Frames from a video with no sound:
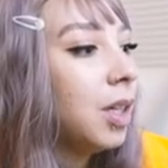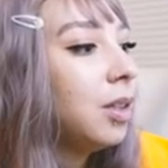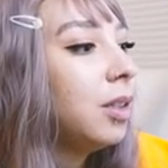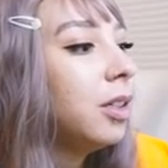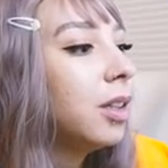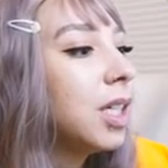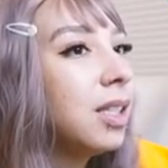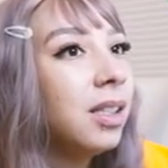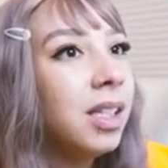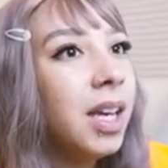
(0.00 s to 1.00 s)
Look, the
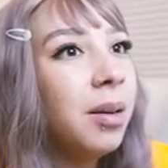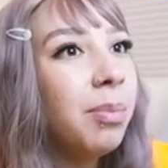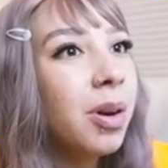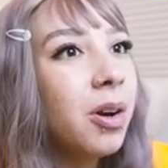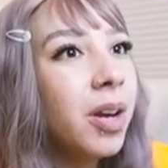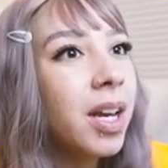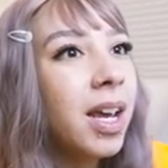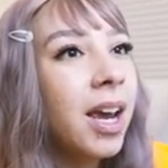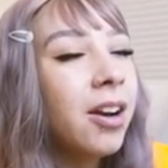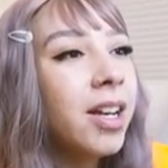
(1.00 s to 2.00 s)
sink broke
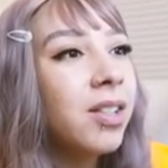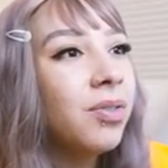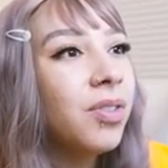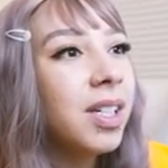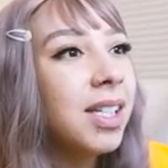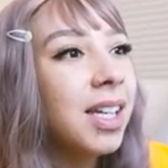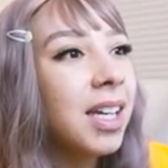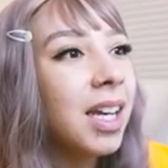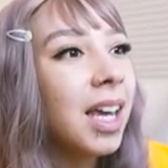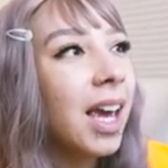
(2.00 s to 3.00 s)
and Harry's fixing
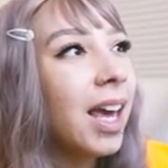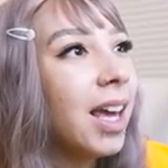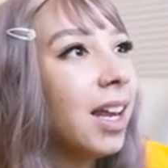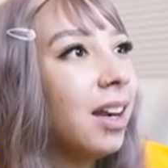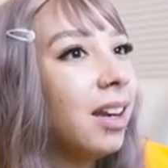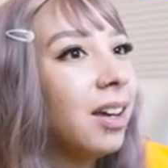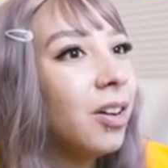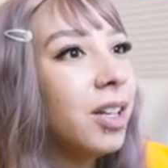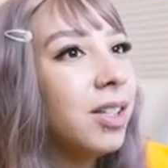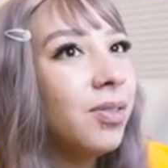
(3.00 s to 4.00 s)
it again.
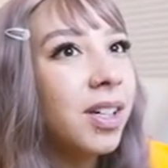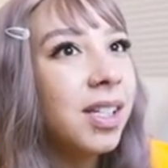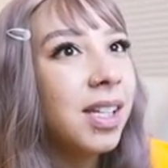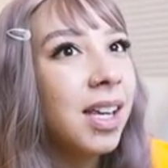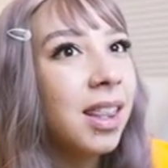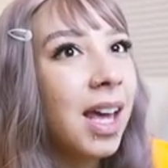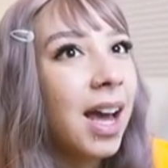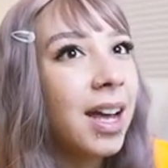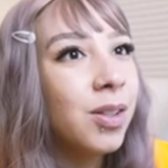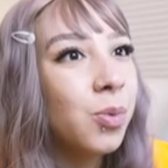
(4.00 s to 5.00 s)
Or he's fixing
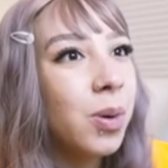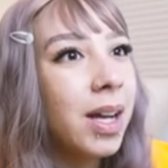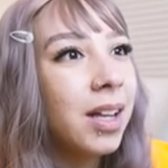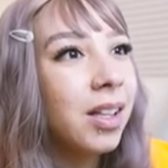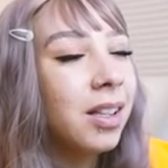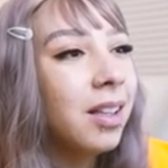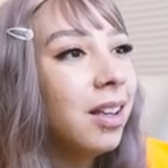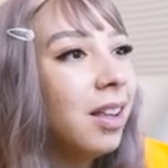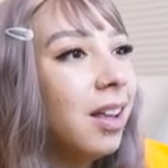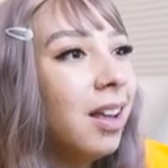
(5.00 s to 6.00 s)
that as well.
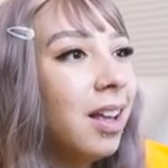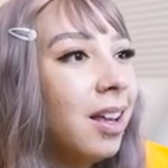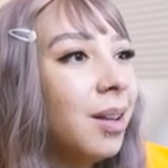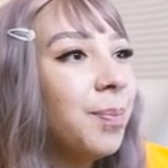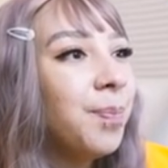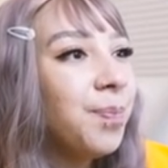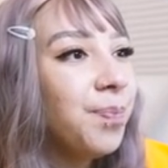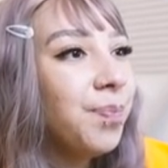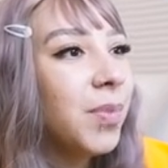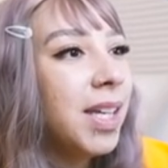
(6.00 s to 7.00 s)

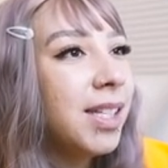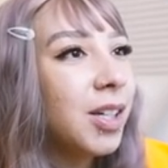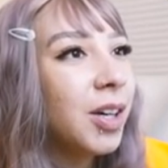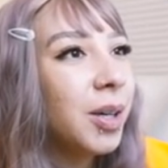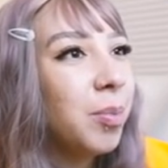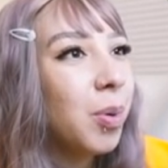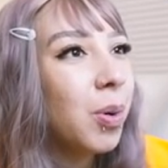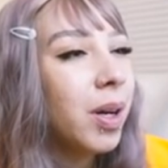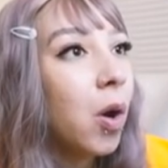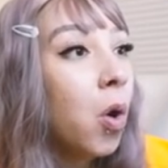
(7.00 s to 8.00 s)
He's a good boy.